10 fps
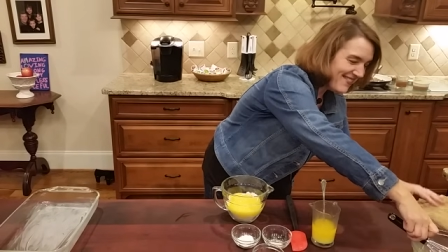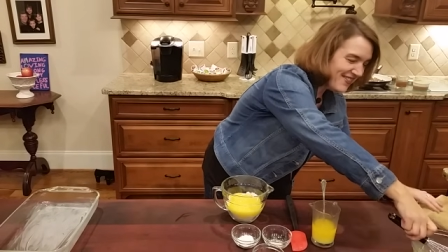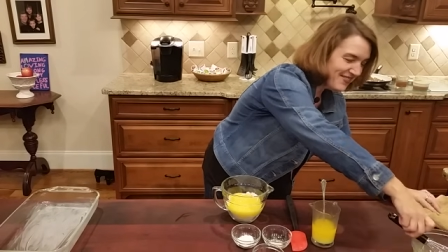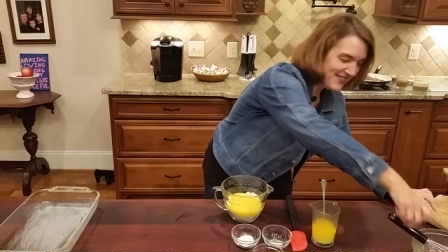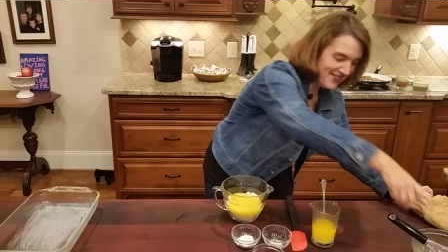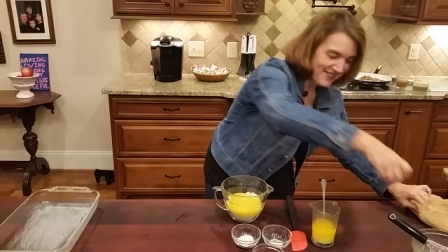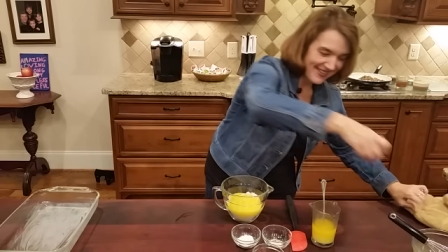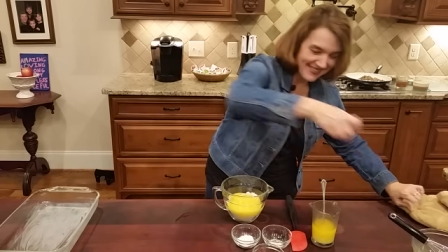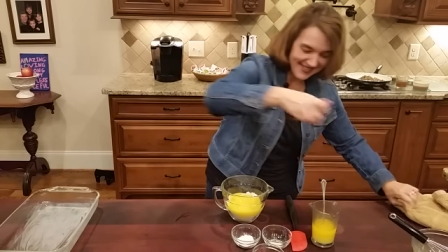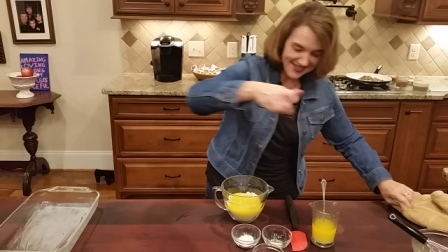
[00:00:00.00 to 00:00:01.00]
I'm off to a
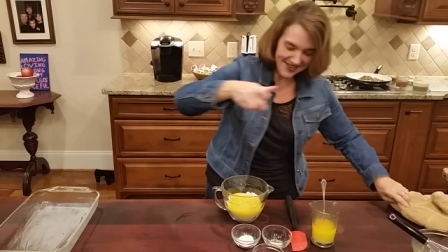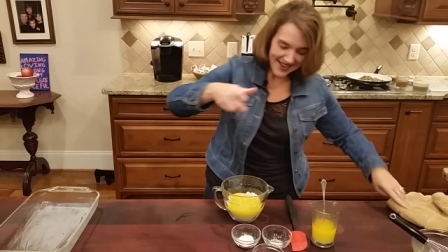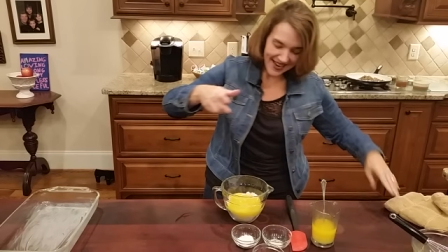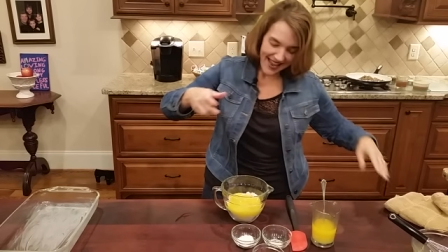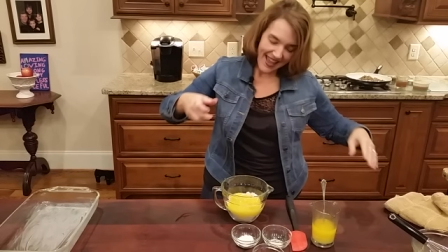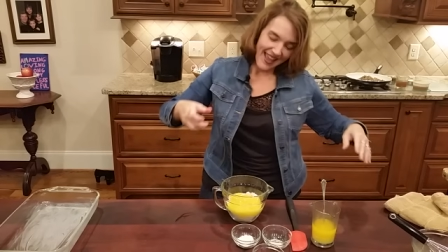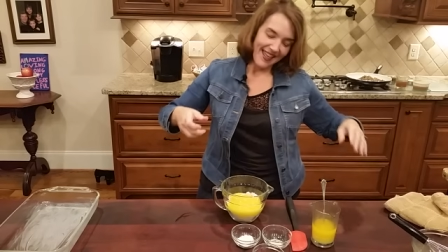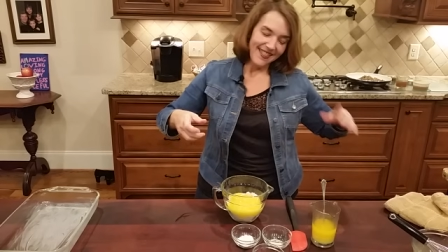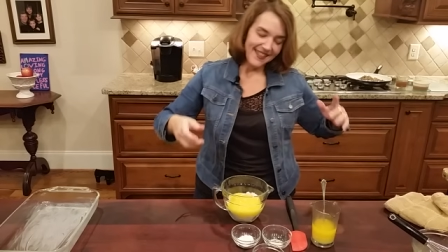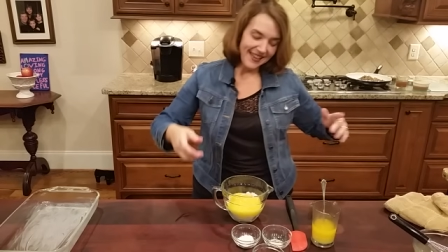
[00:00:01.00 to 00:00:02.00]
great start.
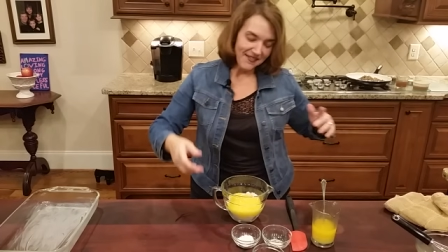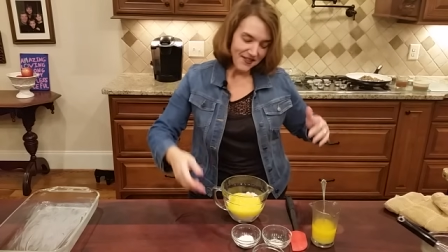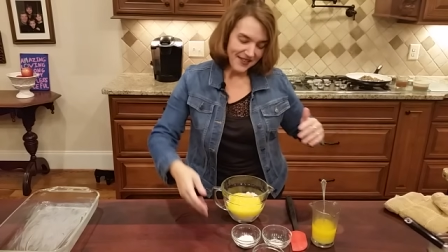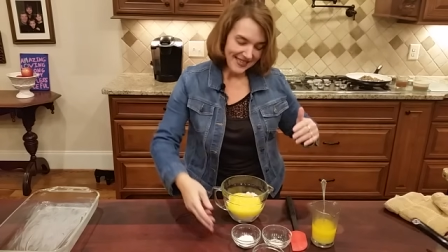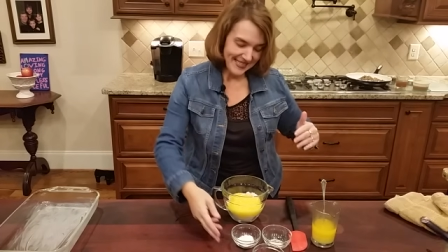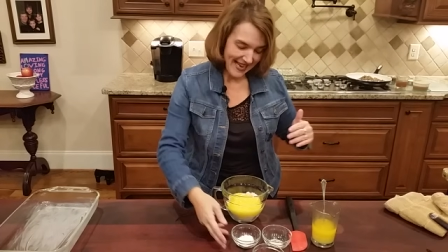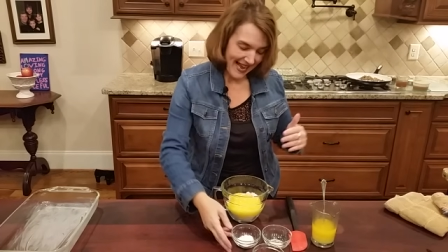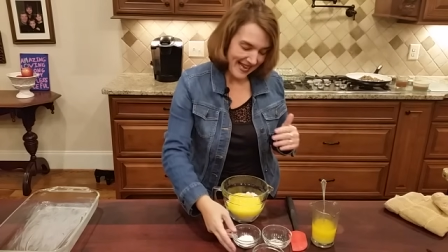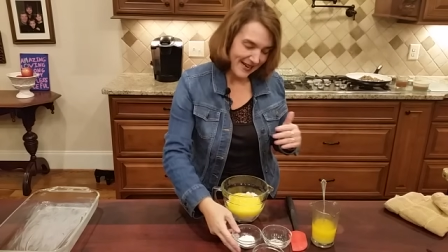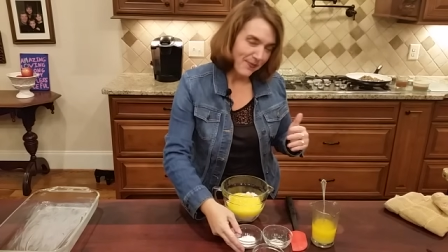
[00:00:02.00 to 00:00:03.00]
Then I'm going to
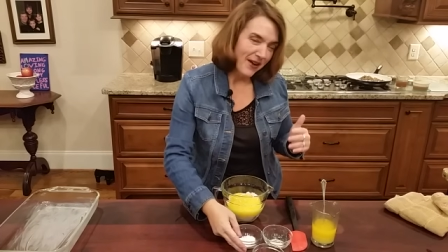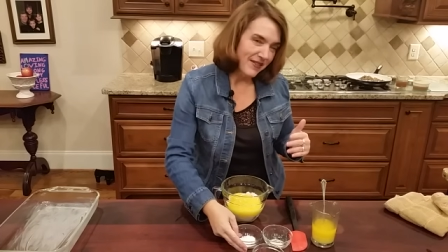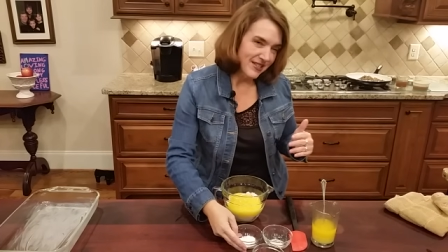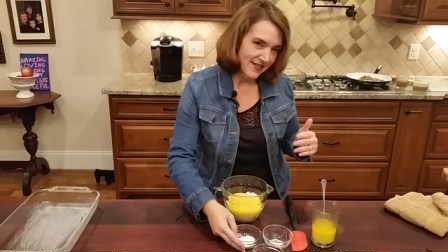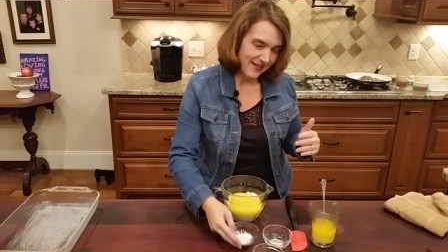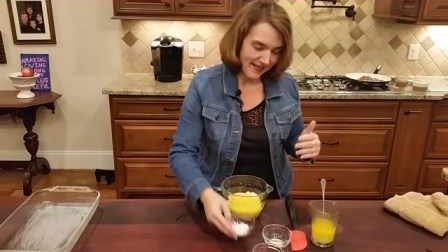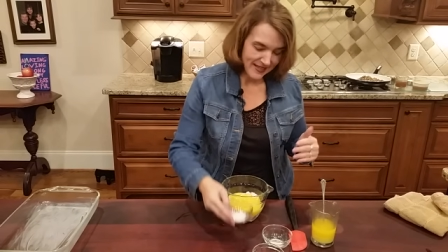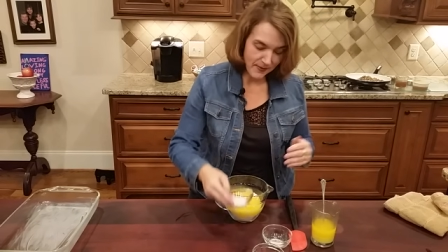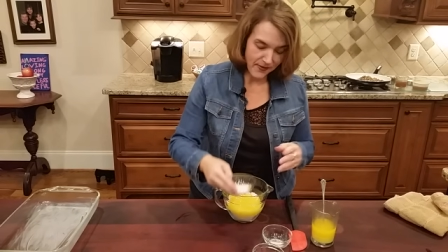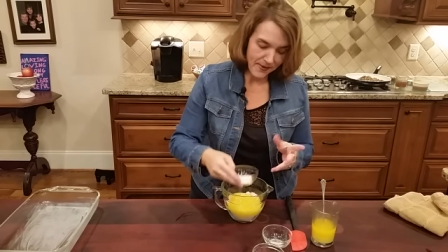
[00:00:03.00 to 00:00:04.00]
add, and I probably should have done
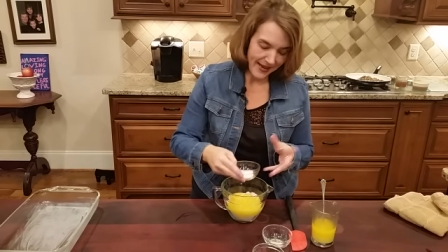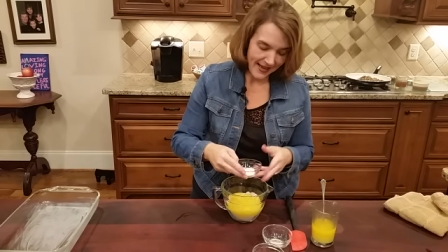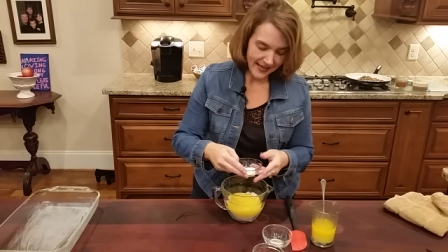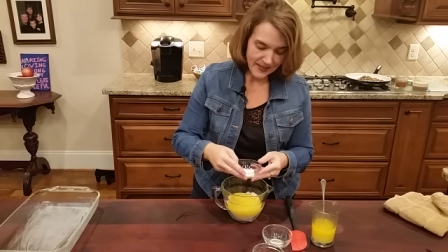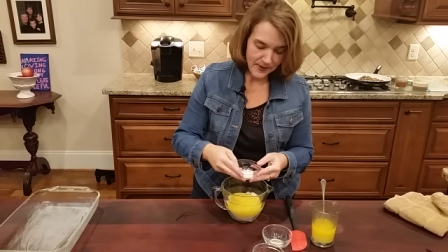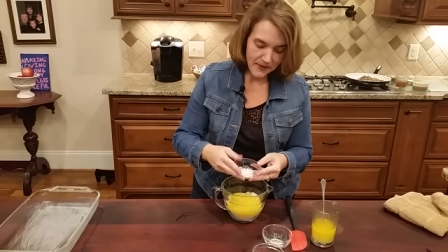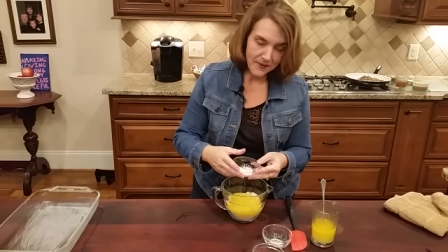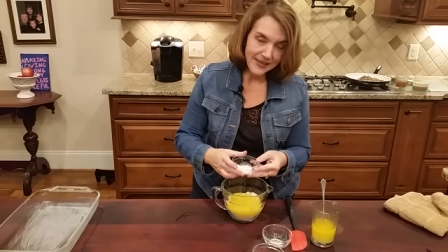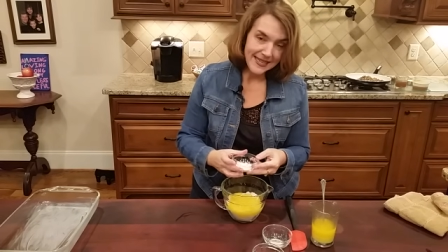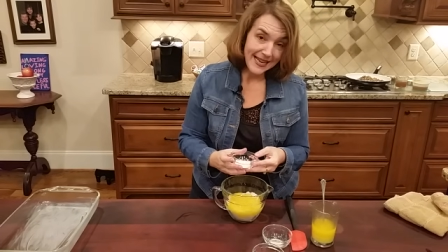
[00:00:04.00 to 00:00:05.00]
this before my eggs, but I'm
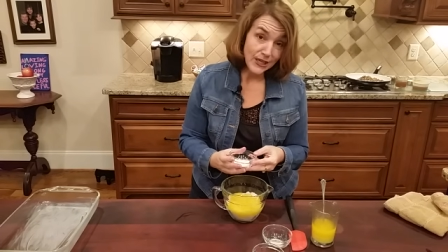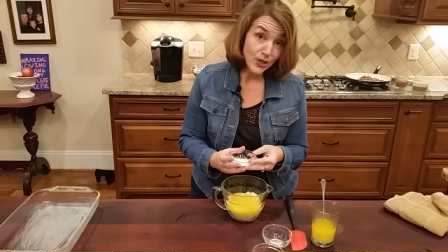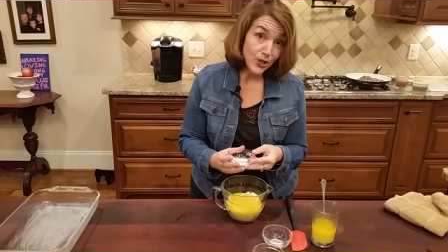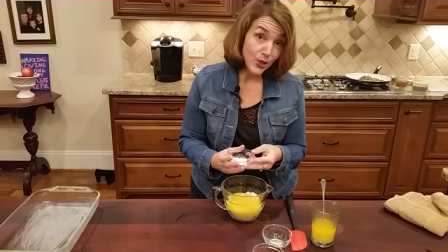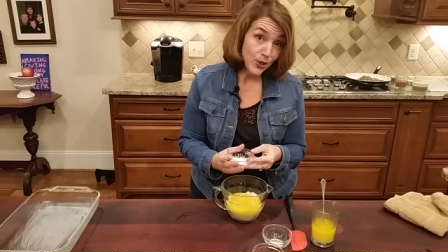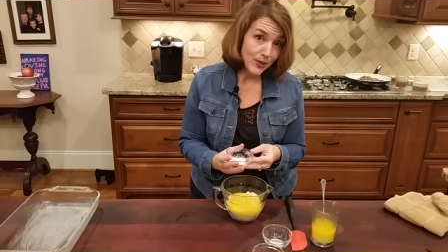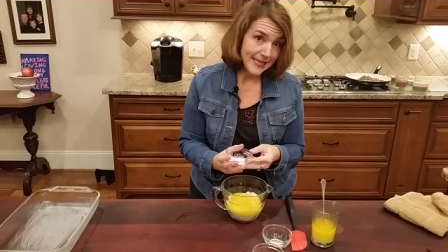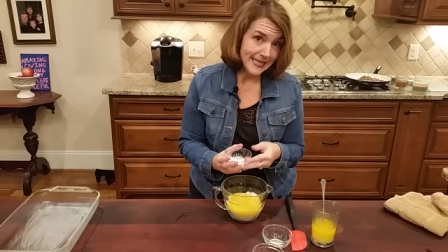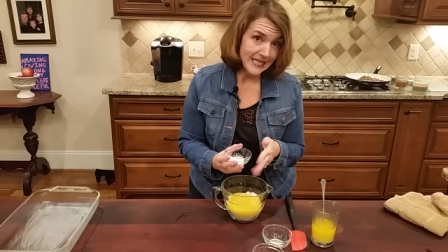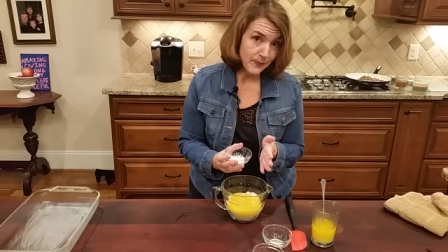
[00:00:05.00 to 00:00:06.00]
going to add two
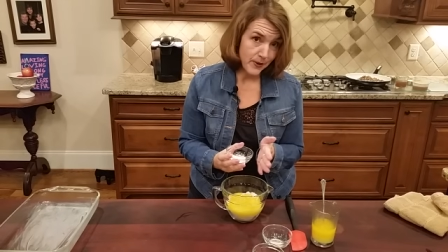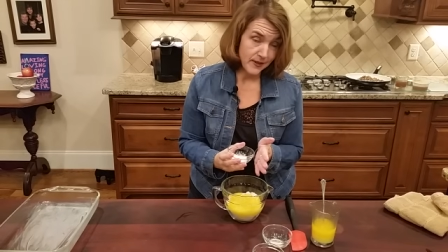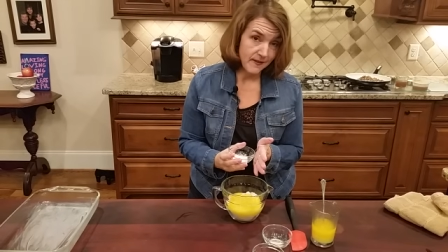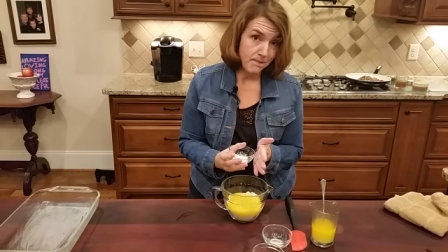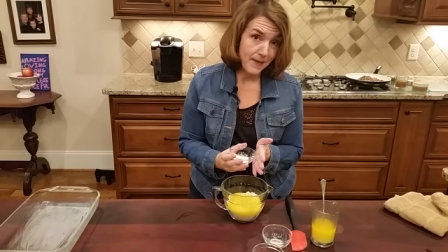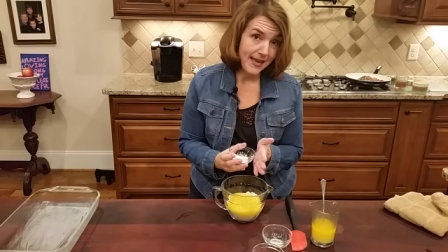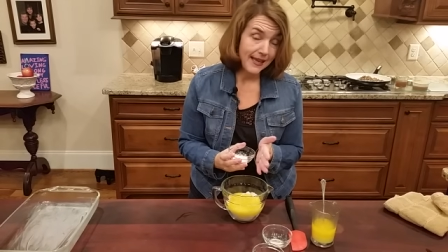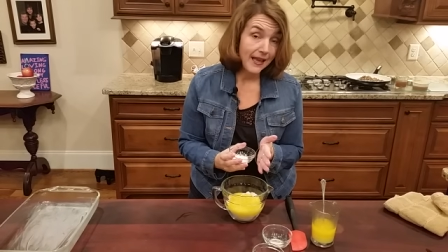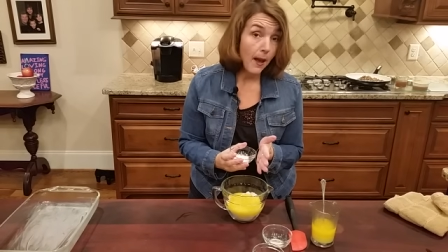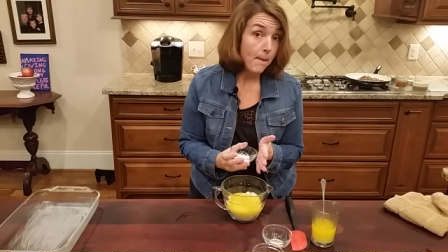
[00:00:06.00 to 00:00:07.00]
teaspoons of
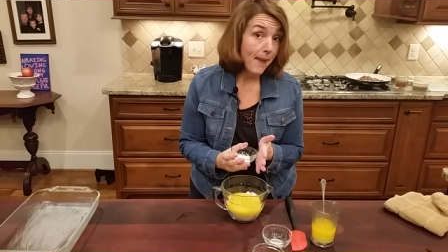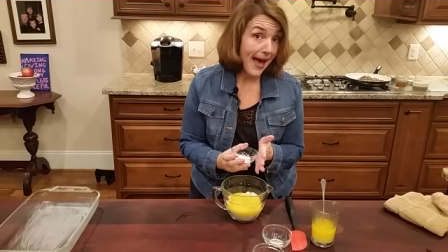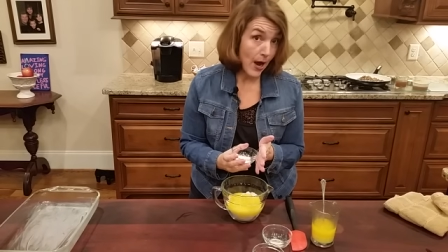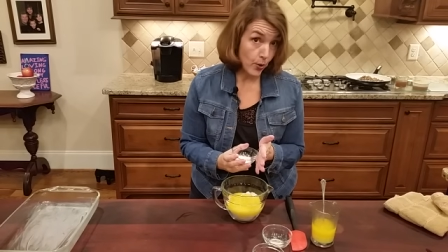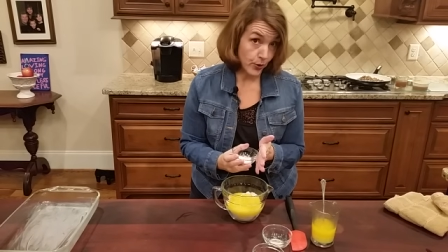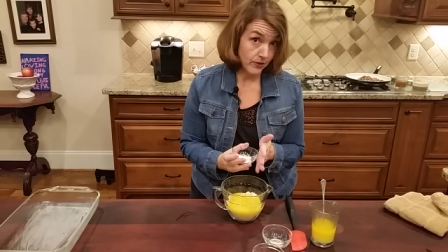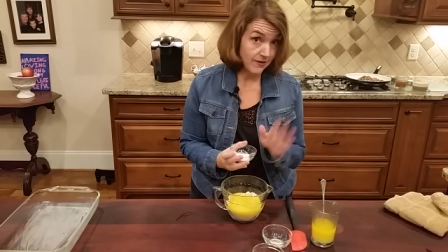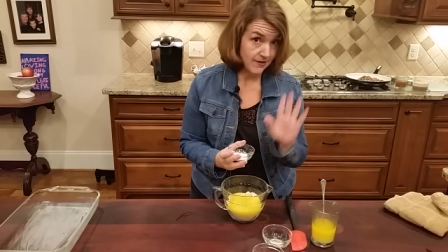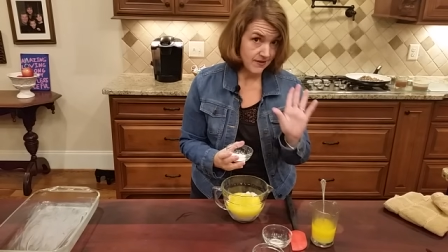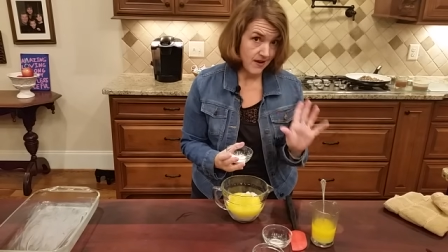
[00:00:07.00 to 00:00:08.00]
baking powder,